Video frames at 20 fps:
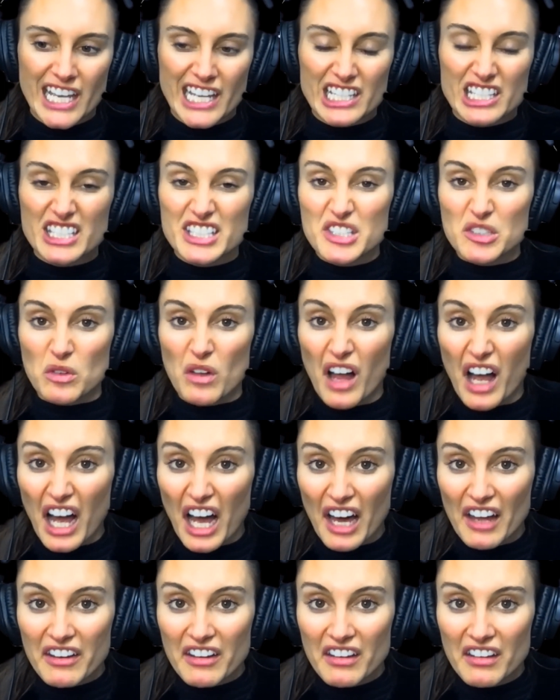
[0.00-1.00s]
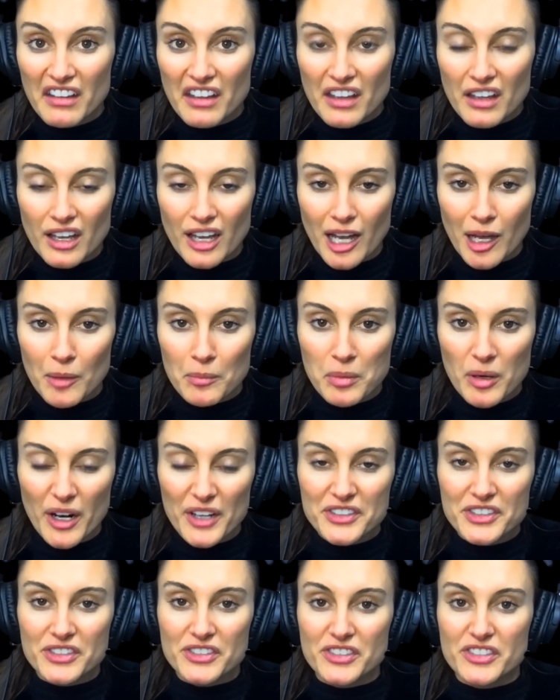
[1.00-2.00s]
still hard.
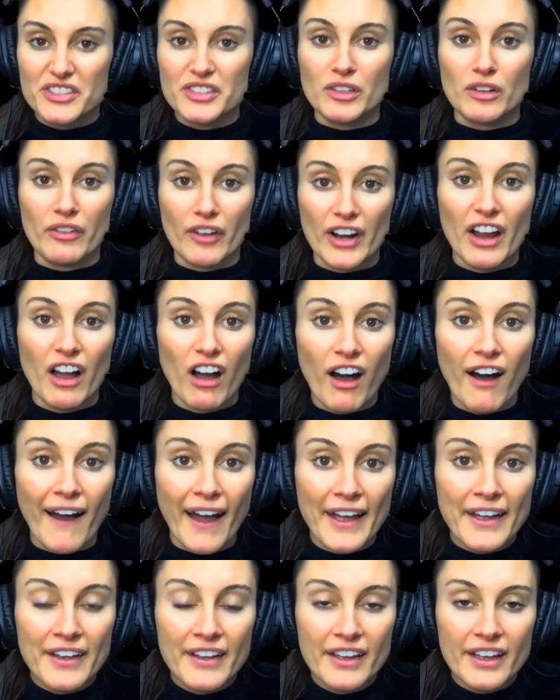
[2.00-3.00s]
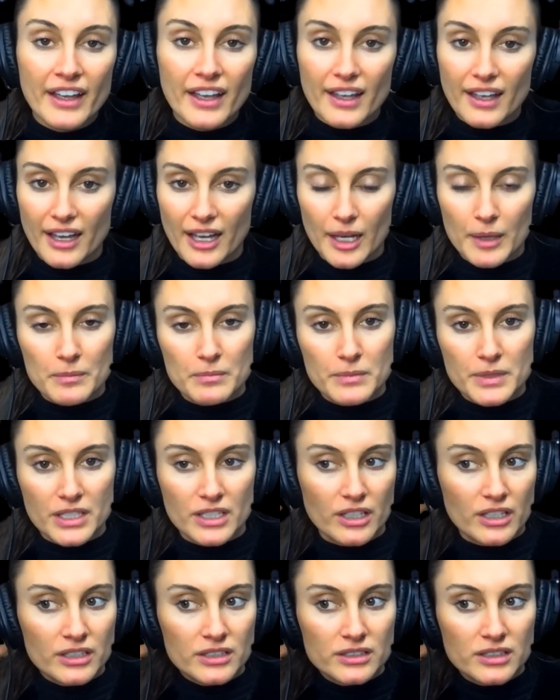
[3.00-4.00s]
Prices are still very high.
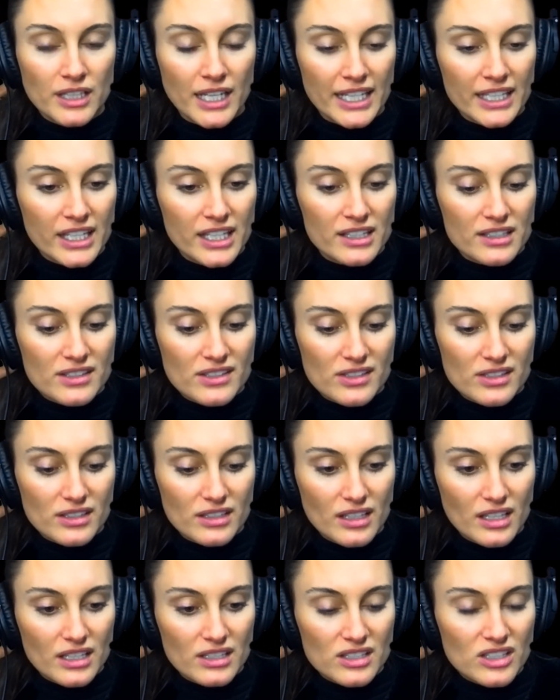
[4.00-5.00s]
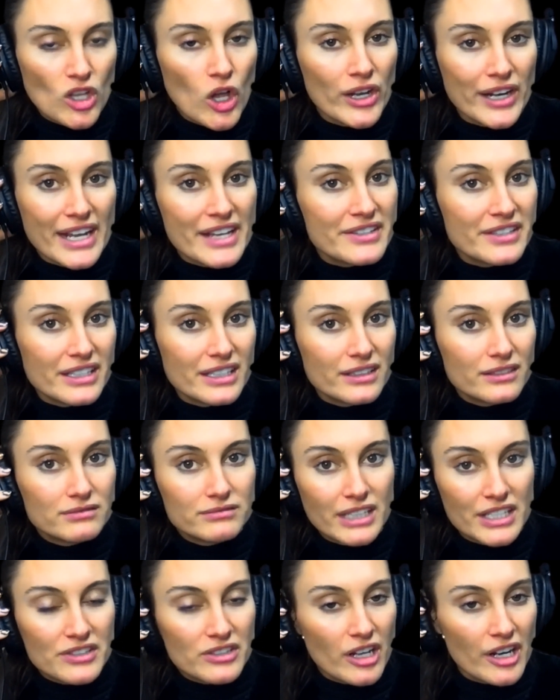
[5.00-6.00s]
It's not easy.
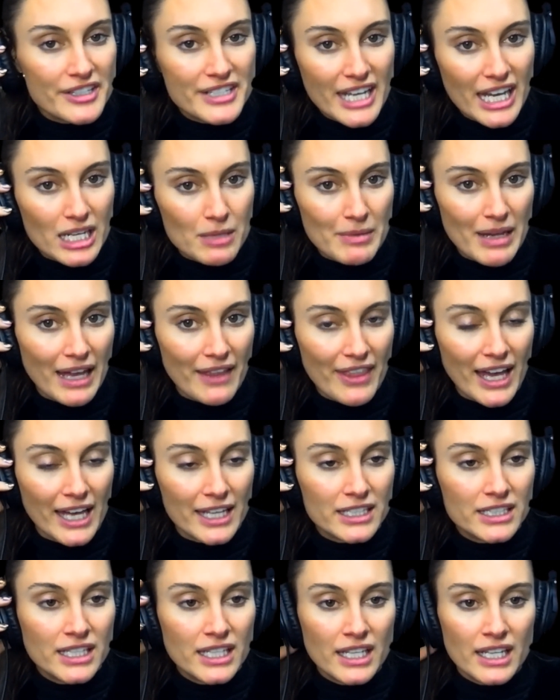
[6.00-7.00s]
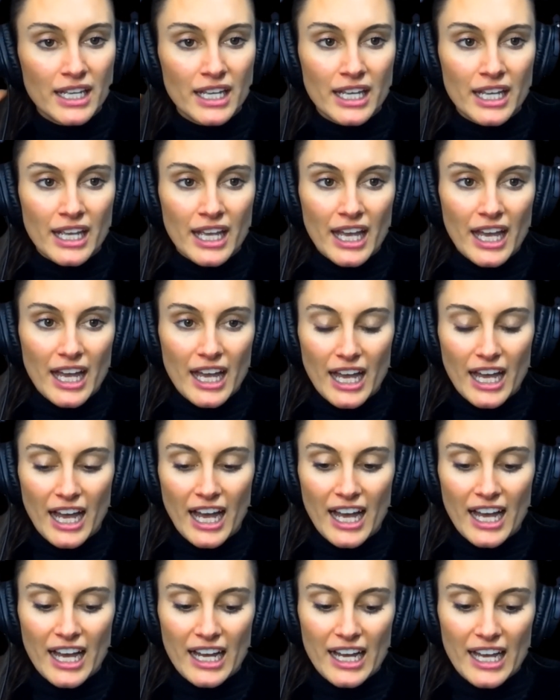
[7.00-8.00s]
There's no doubt about that.
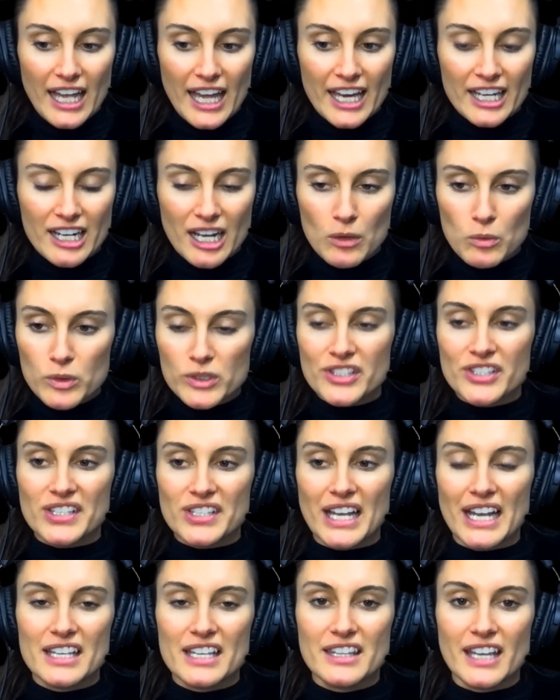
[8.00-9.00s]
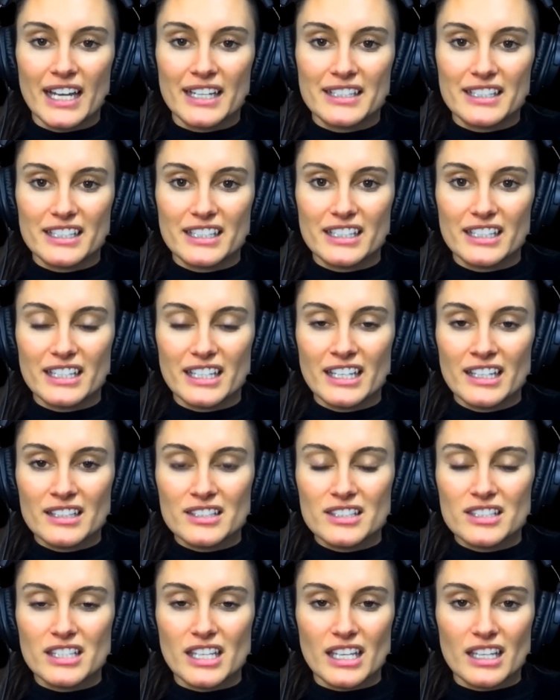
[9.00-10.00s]
And I would say that
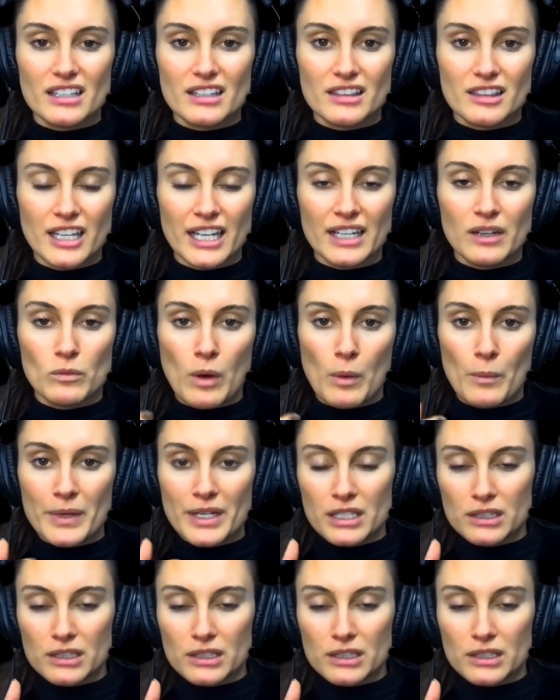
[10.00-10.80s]
when we